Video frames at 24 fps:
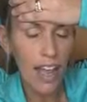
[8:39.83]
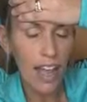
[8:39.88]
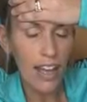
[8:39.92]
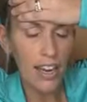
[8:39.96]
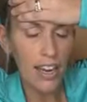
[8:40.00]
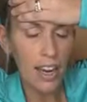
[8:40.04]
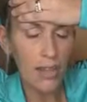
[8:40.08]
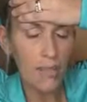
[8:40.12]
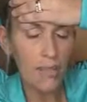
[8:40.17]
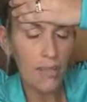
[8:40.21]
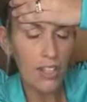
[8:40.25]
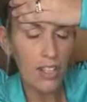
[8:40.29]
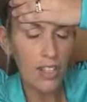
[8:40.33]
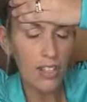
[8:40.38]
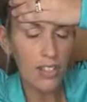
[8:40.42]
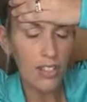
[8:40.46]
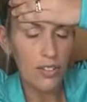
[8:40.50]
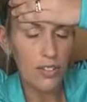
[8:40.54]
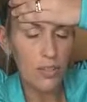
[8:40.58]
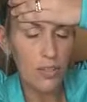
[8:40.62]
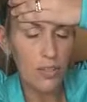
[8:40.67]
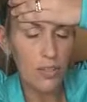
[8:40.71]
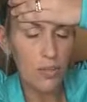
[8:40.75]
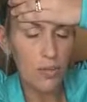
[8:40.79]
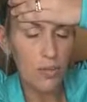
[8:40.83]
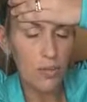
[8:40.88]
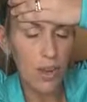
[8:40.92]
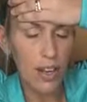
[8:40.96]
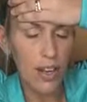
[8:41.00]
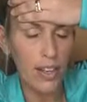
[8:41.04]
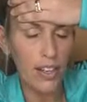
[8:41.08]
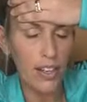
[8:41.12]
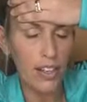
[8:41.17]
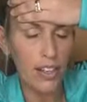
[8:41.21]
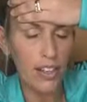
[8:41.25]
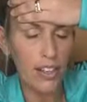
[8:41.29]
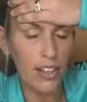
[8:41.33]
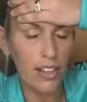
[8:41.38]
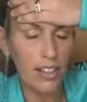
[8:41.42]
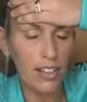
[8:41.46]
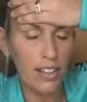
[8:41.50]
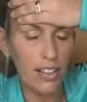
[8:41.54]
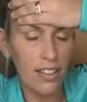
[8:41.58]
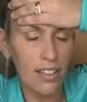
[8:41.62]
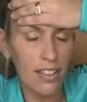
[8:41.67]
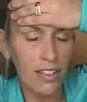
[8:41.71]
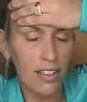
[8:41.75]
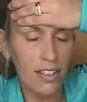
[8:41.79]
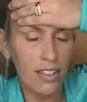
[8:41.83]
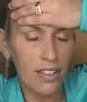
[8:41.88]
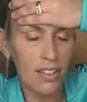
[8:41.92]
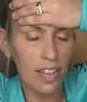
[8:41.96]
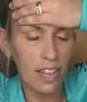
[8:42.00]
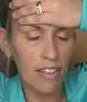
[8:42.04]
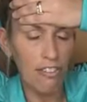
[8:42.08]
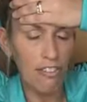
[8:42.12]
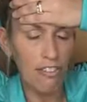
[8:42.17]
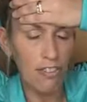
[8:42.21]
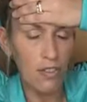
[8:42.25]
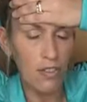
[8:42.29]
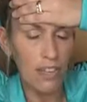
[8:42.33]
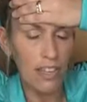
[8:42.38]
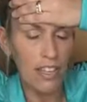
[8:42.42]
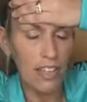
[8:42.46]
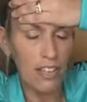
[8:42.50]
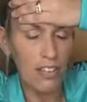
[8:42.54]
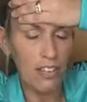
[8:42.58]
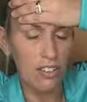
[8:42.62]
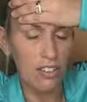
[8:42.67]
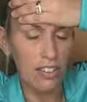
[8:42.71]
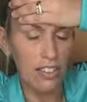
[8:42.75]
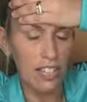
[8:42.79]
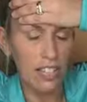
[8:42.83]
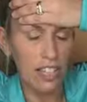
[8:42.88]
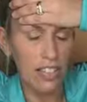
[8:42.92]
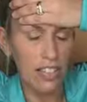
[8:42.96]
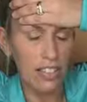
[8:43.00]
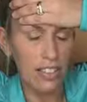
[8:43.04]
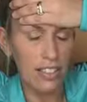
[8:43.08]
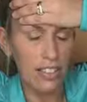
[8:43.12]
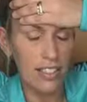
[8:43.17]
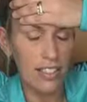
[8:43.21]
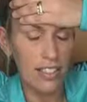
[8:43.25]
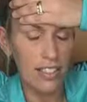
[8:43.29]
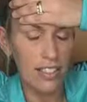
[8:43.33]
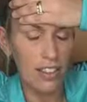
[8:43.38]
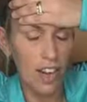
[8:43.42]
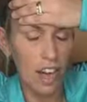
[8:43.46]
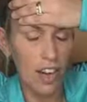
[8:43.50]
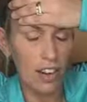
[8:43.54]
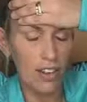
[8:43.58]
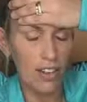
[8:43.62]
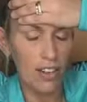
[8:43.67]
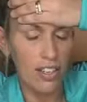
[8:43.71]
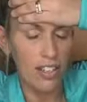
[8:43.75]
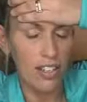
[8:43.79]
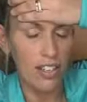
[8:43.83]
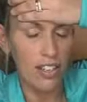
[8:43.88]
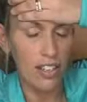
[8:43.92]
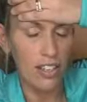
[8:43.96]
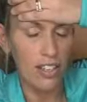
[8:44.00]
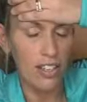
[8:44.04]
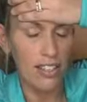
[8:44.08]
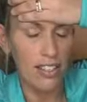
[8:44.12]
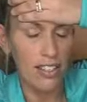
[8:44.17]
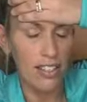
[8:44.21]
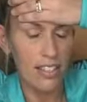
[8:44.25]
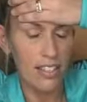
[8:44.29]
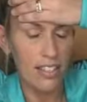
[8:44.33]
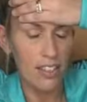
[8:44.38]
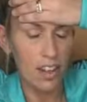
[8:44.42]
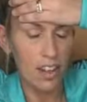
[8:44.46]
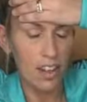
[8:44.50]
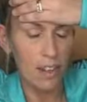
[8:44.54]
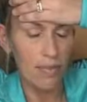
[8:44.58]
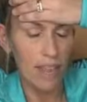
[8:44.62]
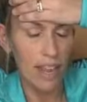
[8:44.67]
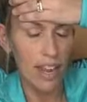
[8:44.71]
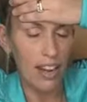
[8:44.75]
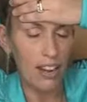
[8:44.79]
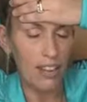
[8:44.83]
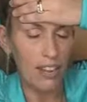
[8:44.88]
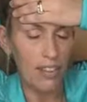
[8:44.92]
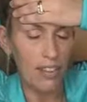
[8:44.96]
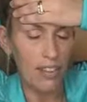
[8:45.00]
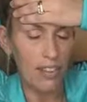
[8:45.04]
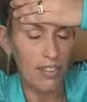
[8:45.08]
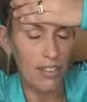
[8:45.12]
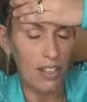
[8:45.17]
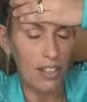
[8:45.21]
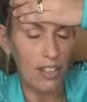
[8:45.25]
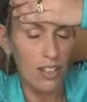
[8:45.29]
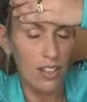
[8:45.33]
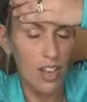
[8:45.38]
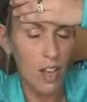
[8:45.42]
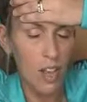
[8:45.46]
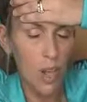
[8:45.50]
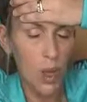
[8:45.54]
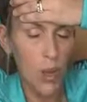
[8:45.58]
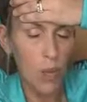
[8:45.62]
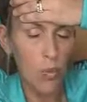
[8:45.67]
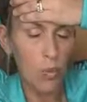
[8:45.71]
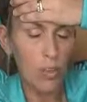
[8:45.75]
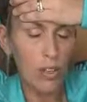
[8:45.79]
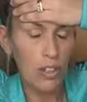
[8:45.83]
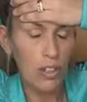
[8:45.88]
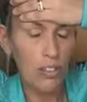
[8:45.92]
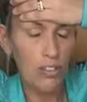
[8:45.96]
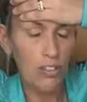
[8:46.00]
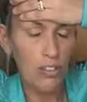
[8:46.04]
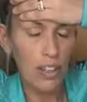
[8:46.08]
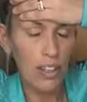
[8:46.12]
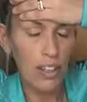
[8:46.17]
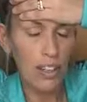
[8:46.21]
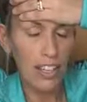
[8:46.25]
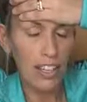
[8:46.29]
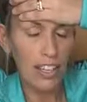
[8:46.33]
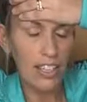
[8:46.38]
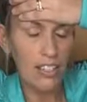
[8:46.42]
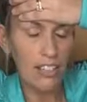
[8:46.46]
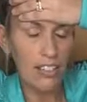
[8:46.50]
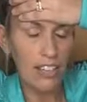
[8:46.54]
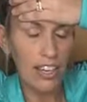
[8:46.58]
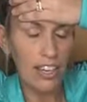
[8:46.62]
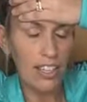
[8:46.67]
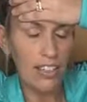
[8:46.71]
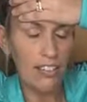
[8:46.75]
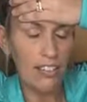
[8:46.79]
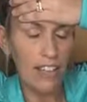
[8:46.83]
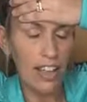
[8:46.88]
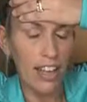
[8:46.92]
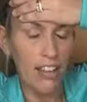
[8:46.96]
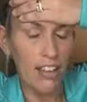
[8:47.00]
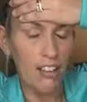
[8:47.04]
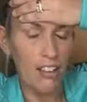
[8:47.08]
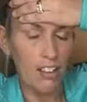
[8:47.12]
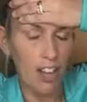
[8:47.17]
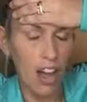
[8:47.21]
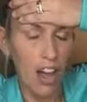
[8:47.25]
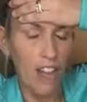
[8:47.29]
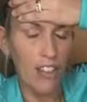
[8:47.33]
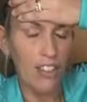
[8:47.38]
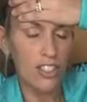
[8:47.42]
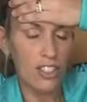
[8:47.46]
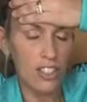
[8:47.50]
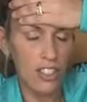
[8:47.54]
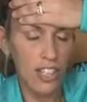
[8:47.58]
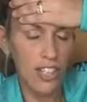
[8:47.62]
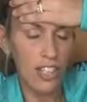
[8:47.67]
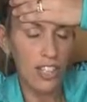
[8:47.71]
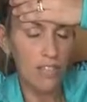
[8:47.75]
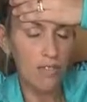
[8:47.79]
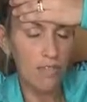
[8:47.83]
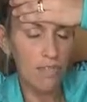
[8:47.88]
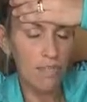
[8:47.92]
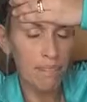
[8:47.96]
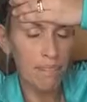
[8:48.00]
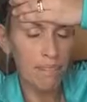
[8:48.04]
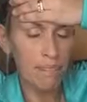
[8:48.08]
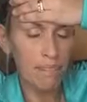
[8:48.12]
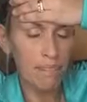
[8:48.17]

And I'm just running life force energy into these chakras, and this is calling my higher self in. When you feel like you're kind of like lodged in,